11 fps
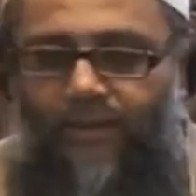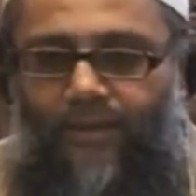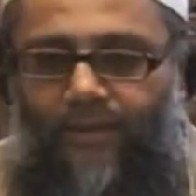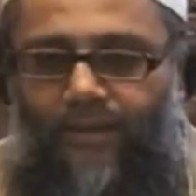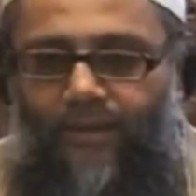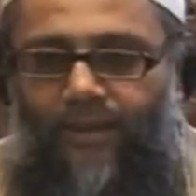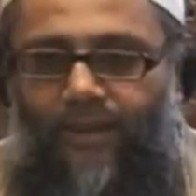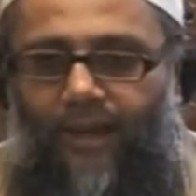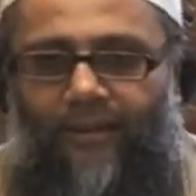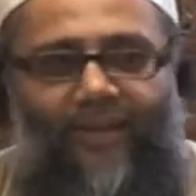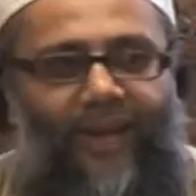know.
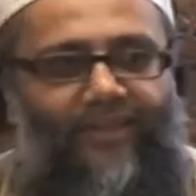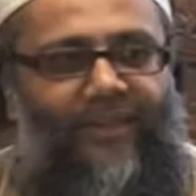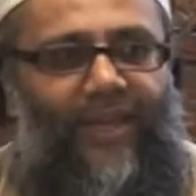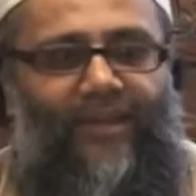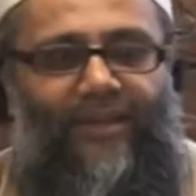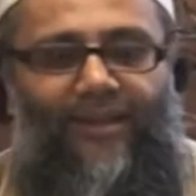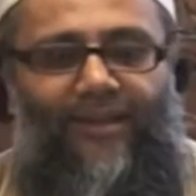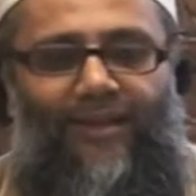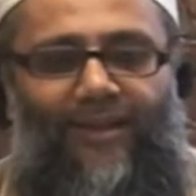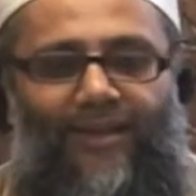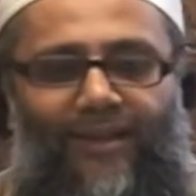And then at the end,
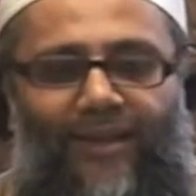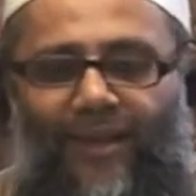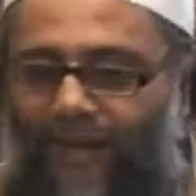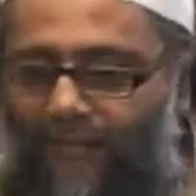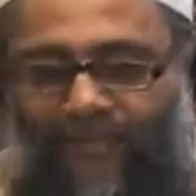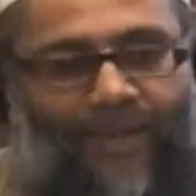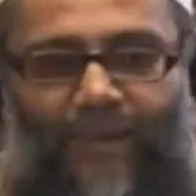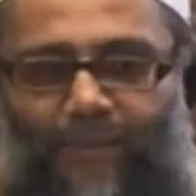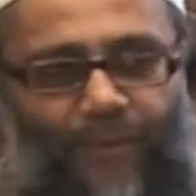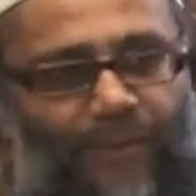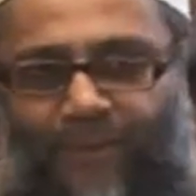many
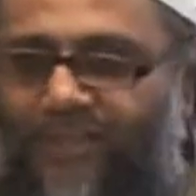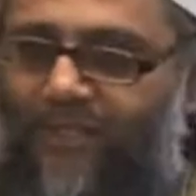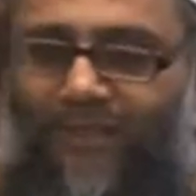people cried,